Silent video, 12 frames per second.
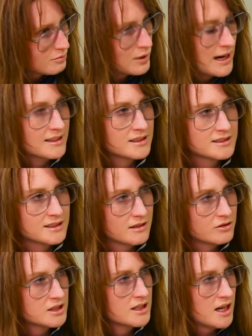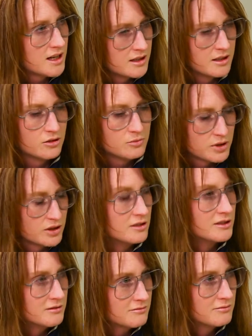practice it every day, and it'll
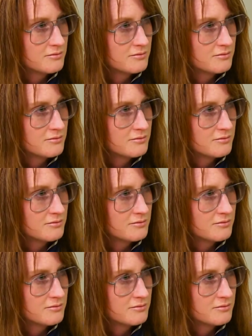build,